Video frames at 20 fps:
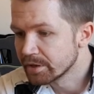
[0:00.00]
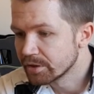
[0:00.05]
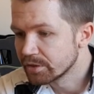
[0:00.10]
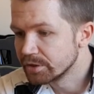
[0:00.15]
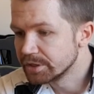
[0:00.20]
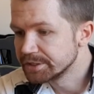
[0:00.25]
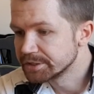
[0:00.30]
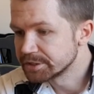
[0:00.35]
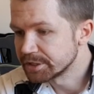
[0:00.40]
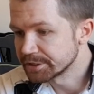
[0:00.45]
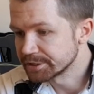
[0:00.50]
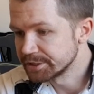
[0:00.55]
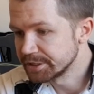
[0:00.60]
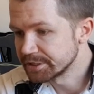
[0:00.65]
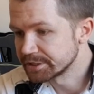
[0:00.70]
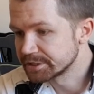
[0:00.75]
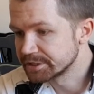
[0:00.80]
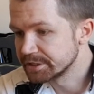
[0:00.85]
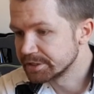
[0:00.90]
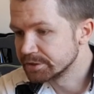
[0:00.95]
The
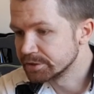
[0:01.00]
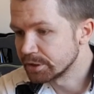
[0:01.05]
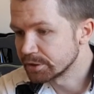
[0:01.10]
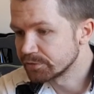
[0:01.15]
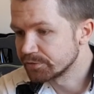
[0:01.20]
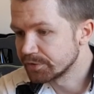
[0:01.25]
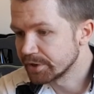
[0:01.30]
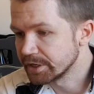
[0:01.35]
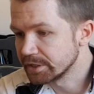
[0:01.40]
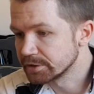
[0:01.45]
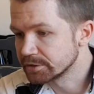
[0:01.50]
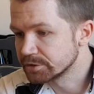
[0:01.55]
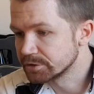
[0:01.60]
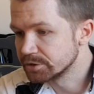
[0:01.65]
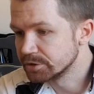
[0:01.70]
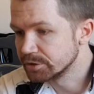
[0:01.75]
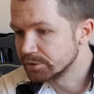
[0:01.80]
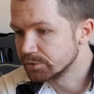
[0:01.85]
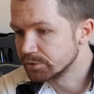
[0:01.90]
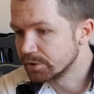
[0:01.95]
success did not fail
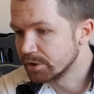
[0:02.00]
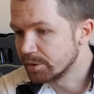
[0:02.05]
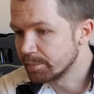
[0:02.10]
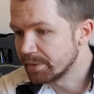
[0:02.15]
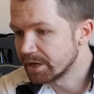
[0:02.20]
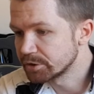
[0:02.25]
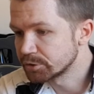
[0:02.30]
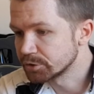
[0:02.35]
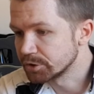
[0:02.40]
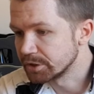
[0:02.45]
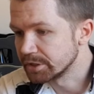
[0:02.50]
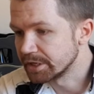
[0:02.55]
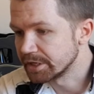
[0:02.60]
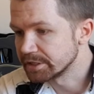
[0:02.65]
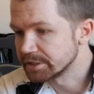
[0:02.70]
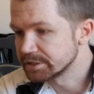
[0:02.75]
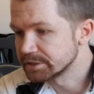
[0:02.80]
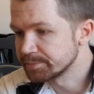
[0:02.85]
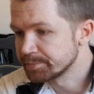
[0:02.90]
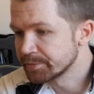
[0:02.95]
to
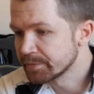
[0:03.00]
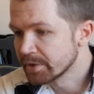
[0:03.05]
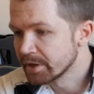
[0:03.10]
materialize.